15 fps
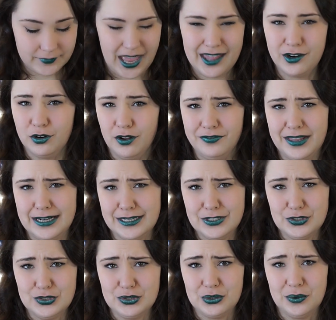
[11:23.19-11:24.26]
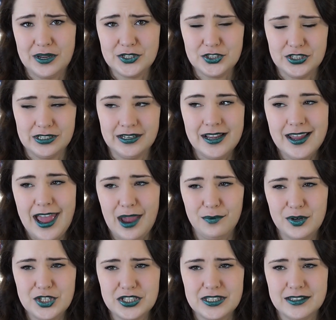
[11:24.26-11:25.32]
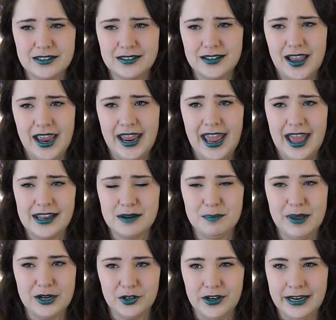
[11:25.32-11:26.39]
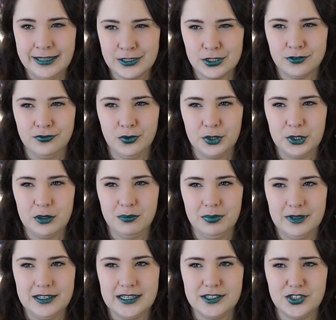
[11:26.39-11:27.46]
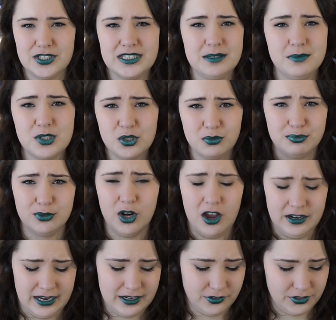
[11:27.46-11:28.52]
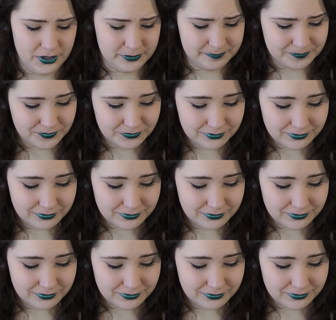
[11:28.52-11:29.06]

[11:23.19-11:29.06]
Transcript: I don't know if that answers your question. I wish that I had a better answer for you, but it just seems so broad. I don't know.